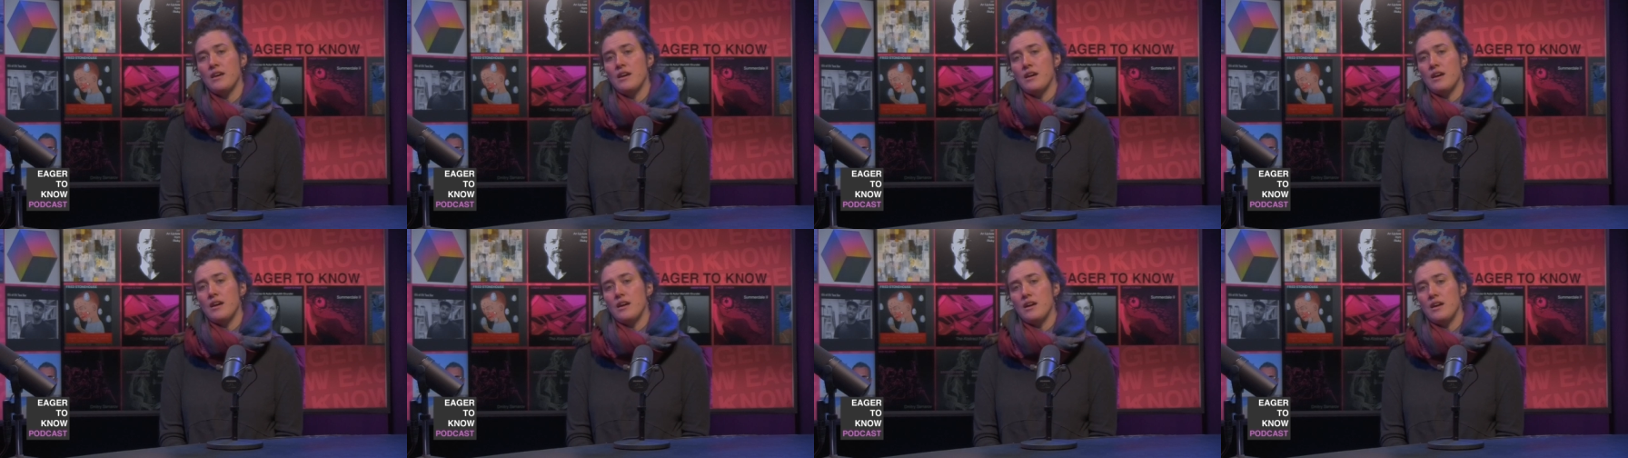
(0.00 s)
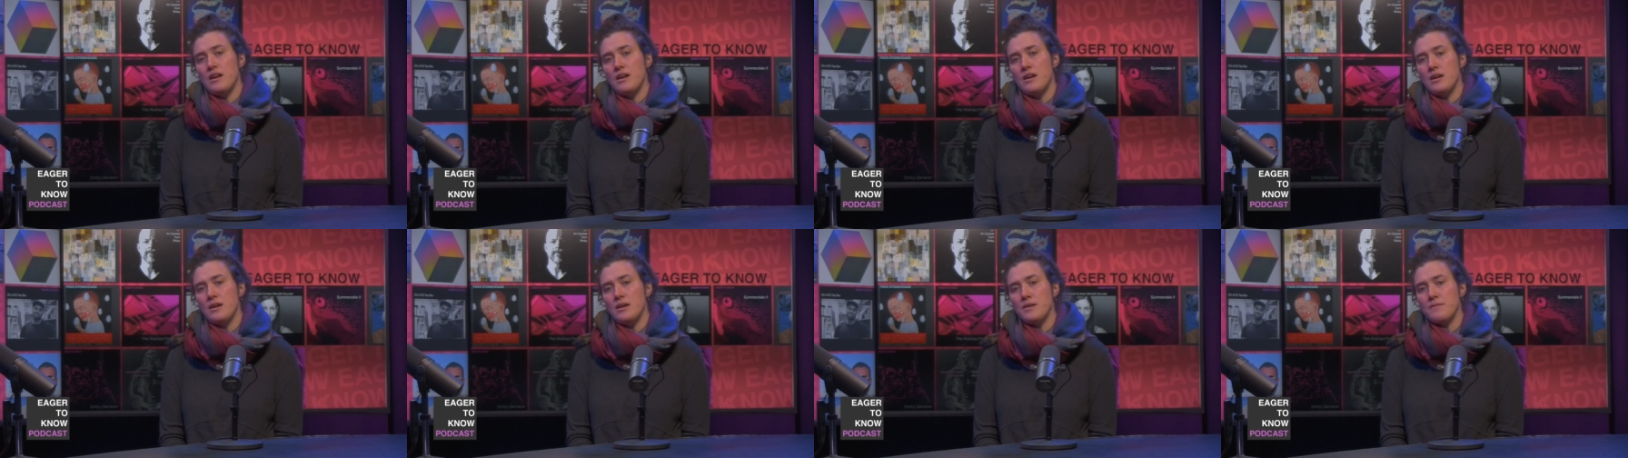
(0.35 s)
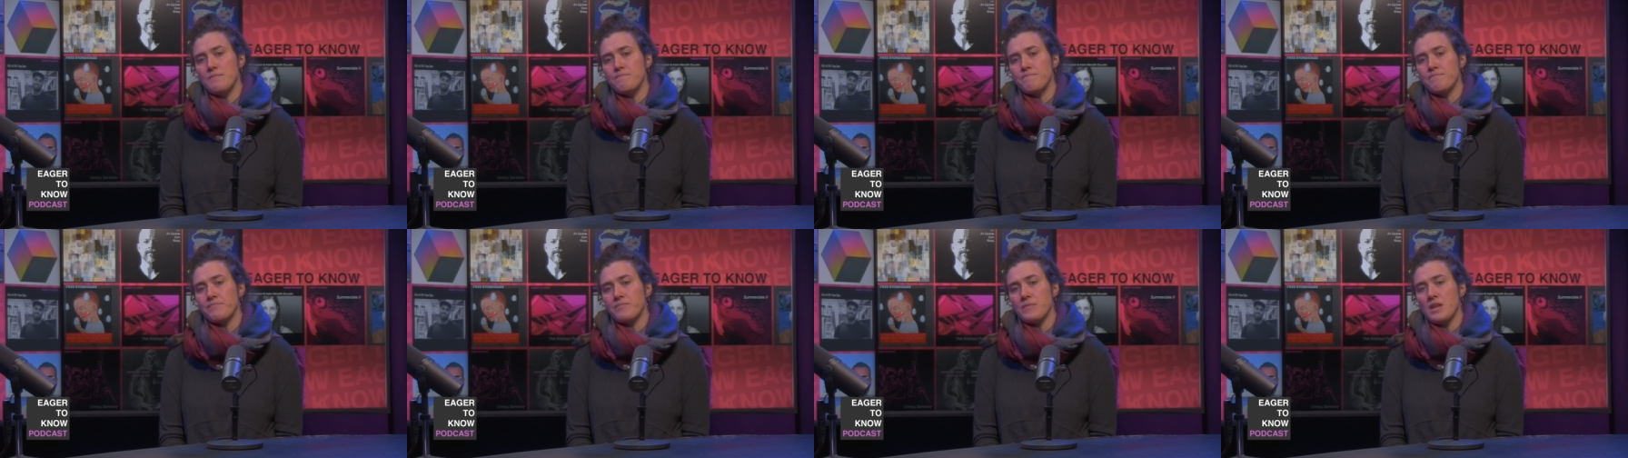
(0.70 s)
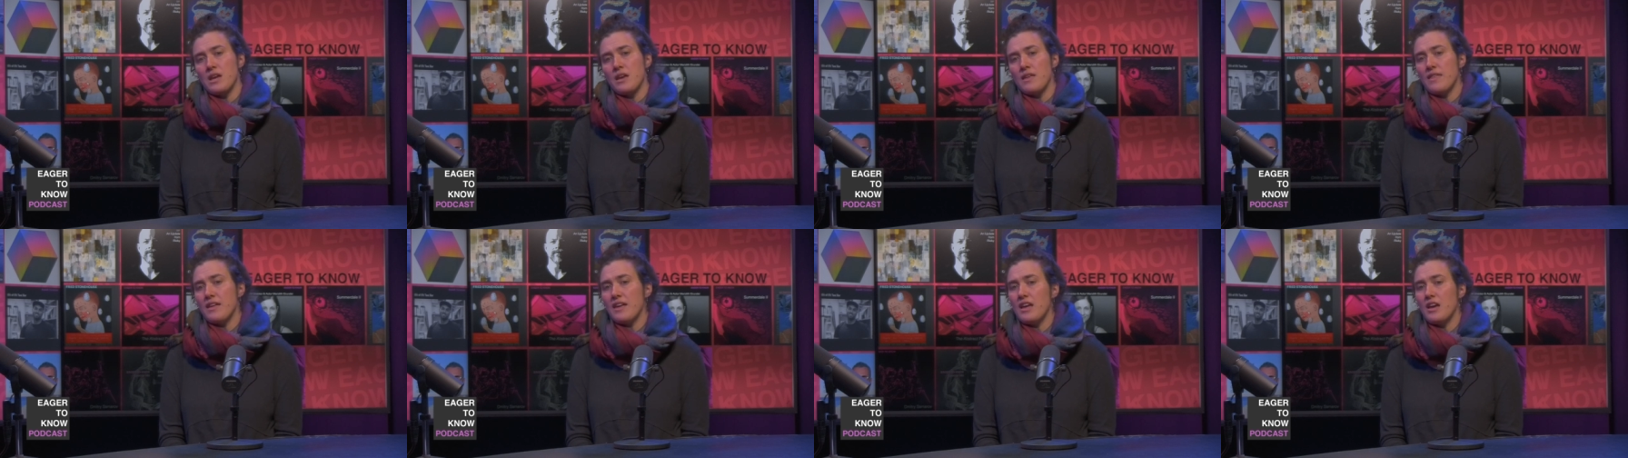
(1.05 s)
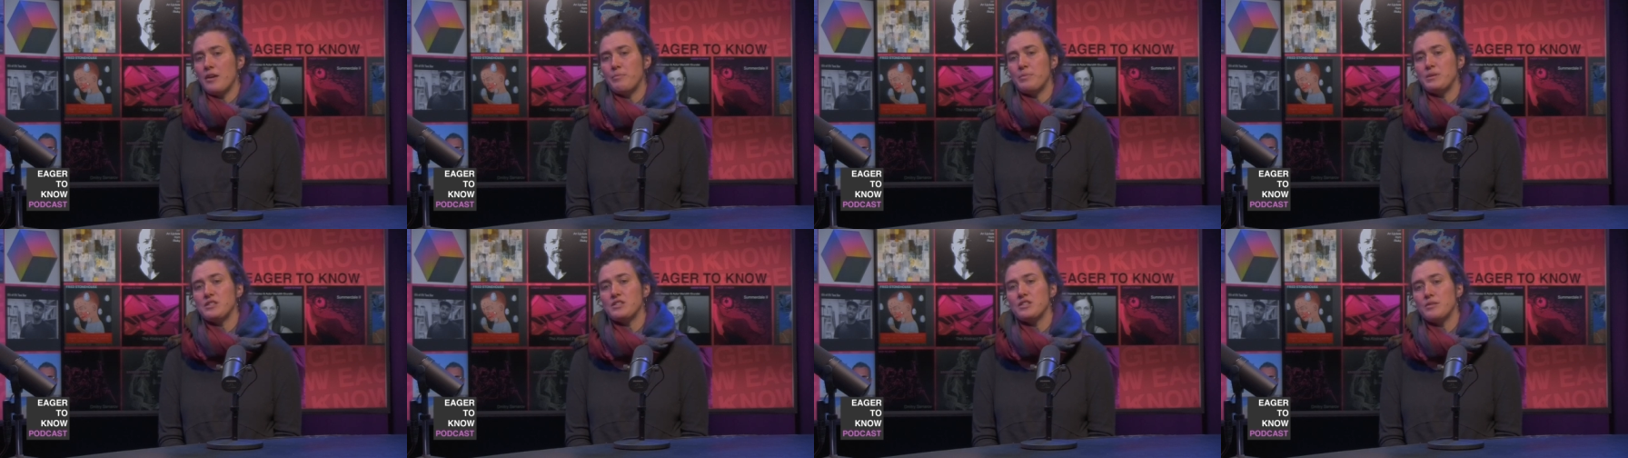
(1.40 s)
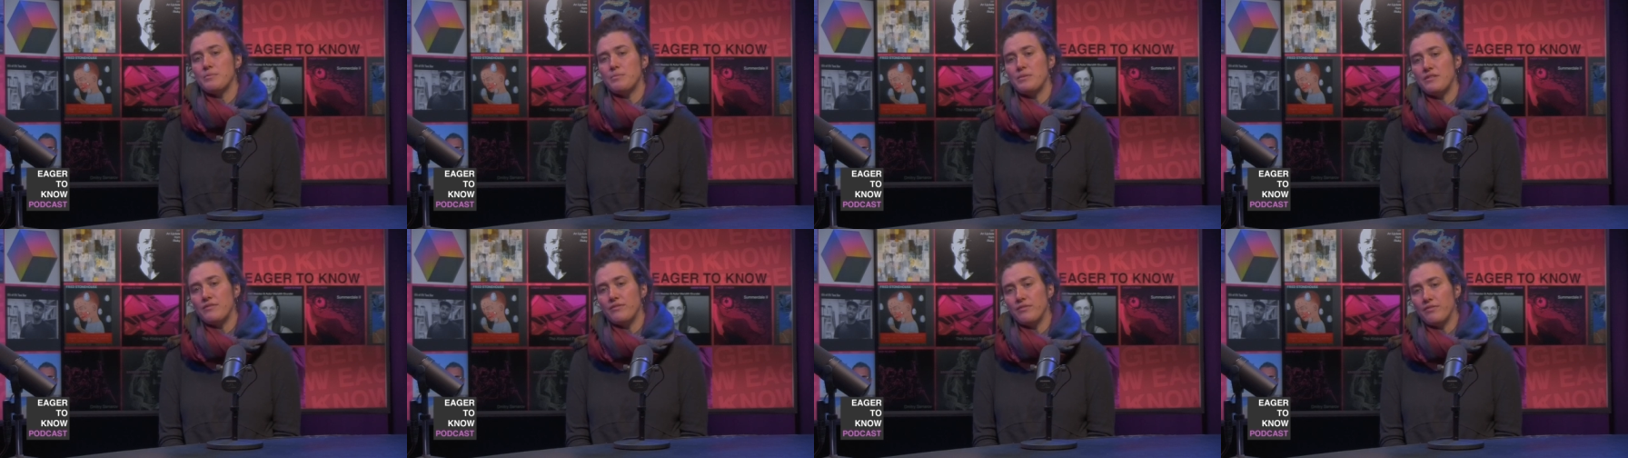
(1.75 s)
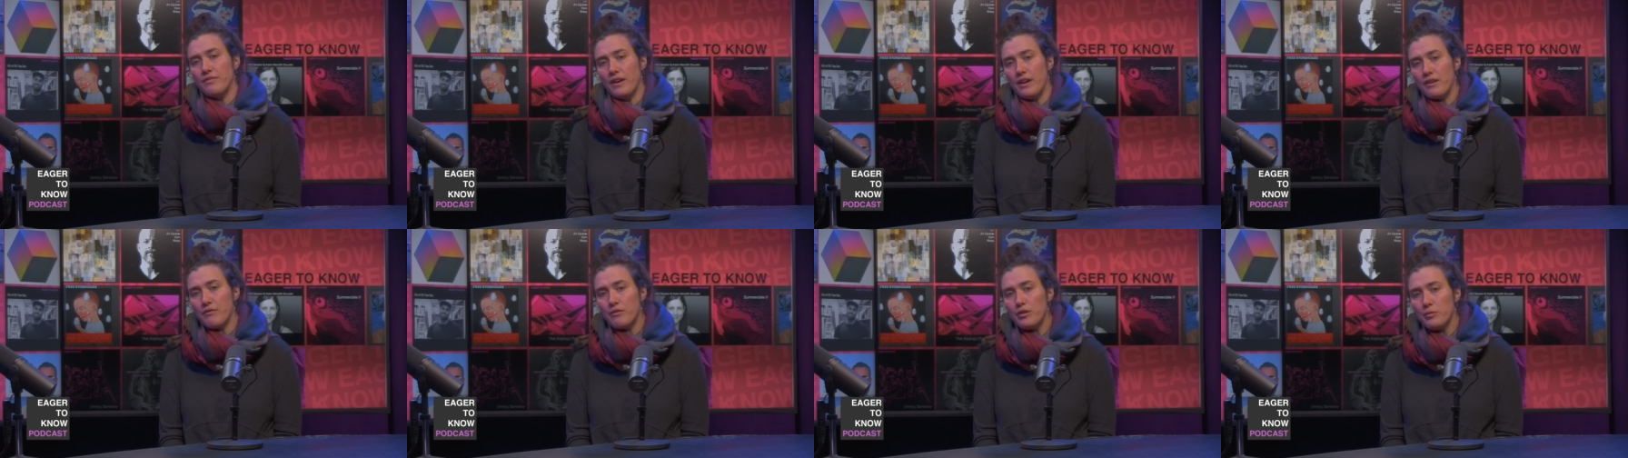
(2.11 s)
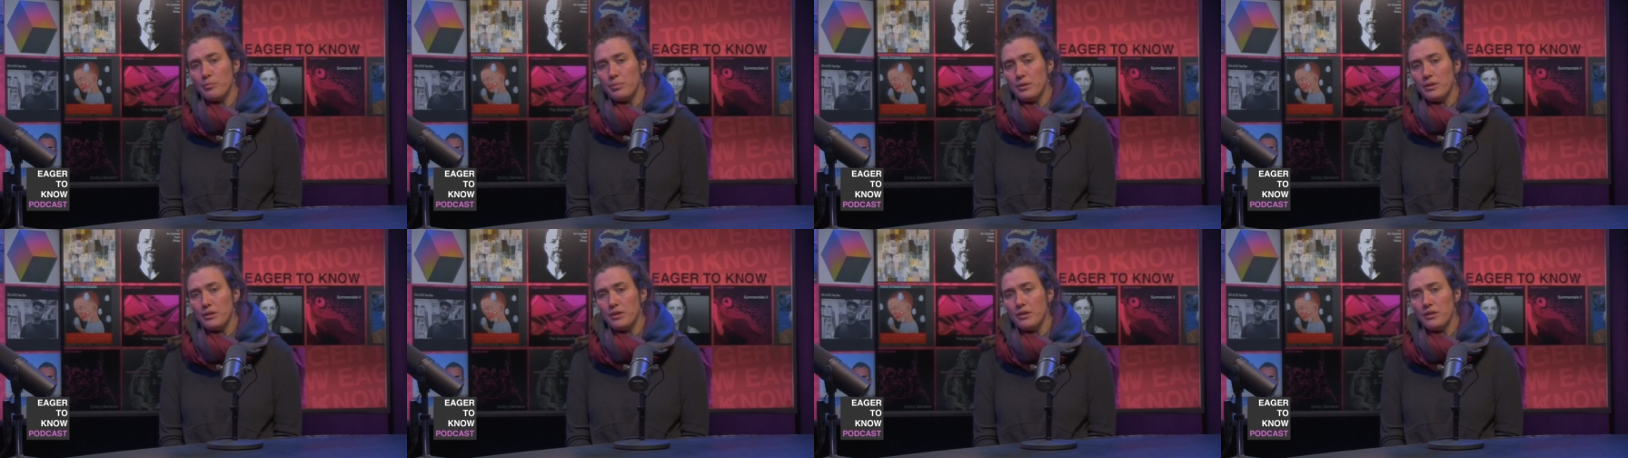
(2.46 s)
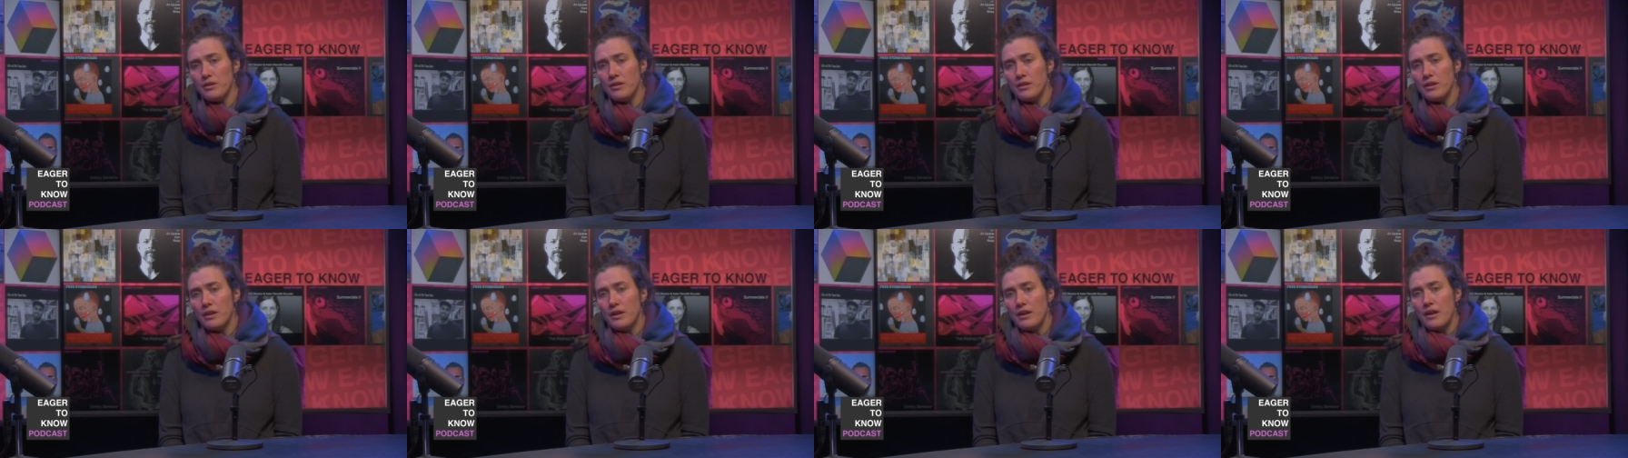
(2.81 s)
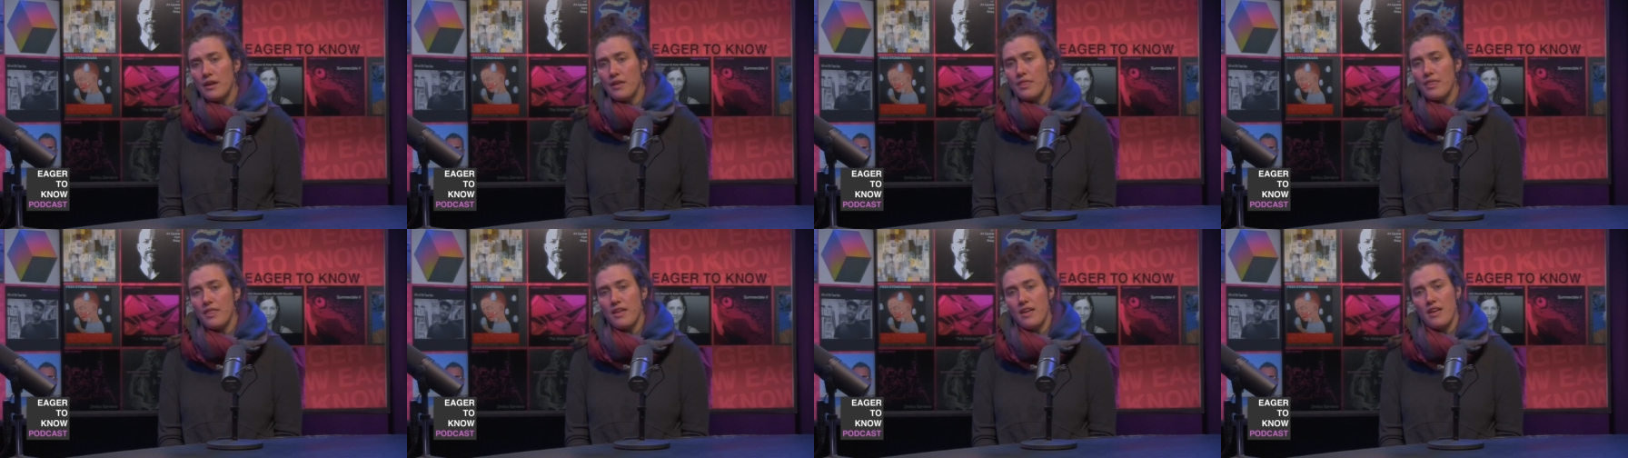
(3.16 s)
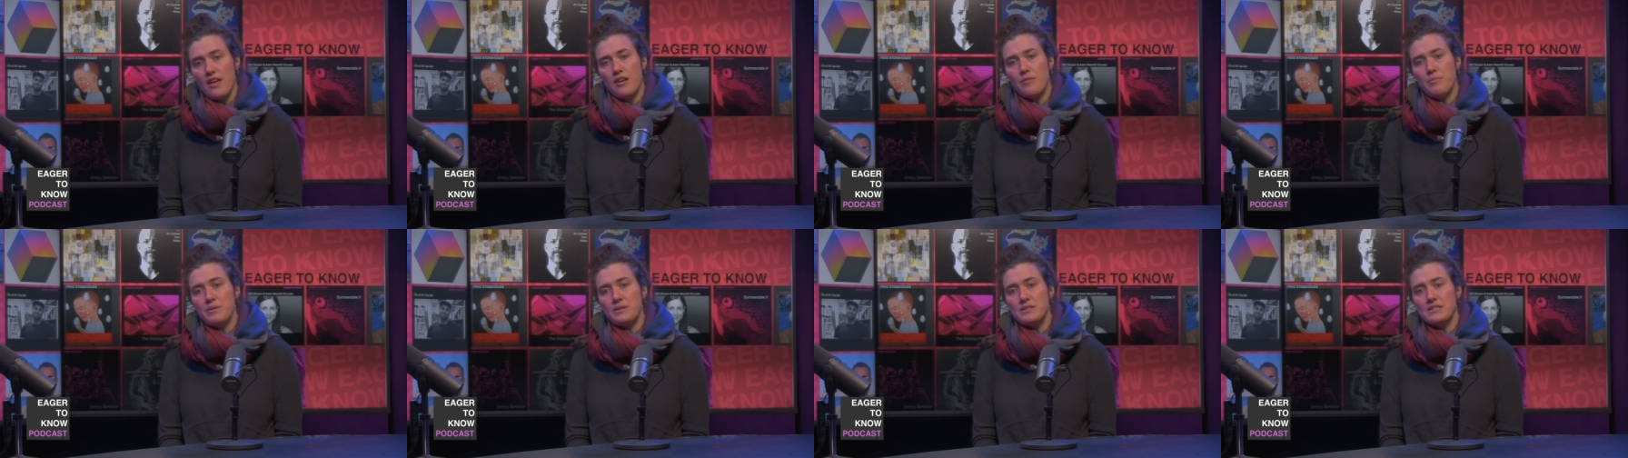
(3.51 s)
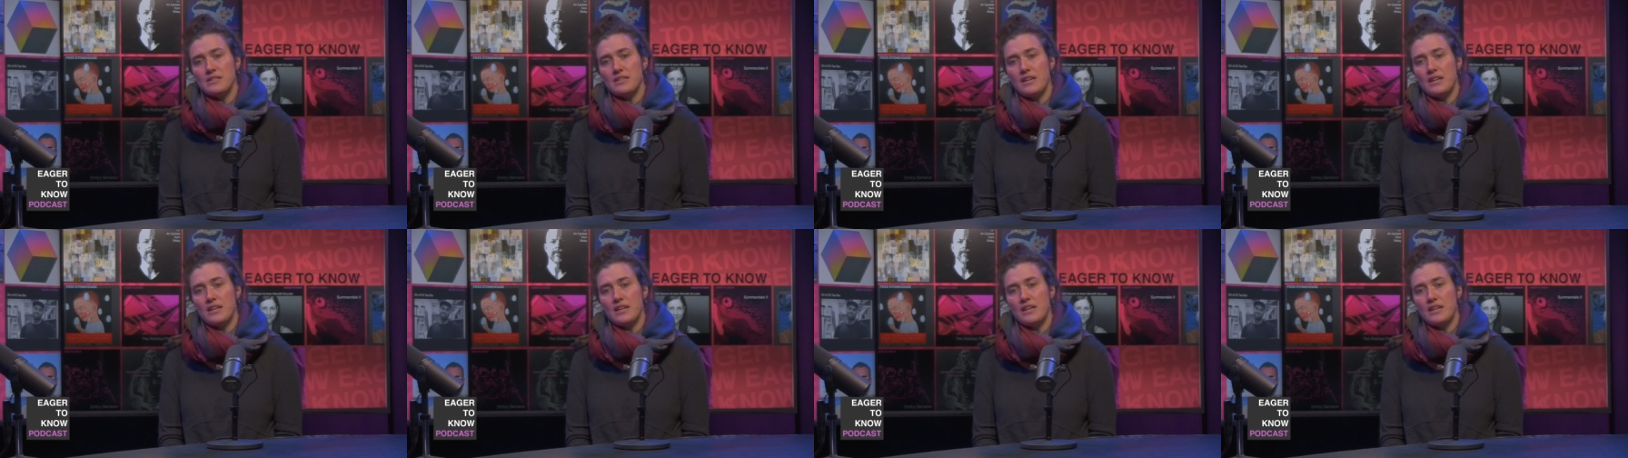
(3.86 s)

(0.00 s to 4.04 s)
Um, they help us to be vulnerable. They help us get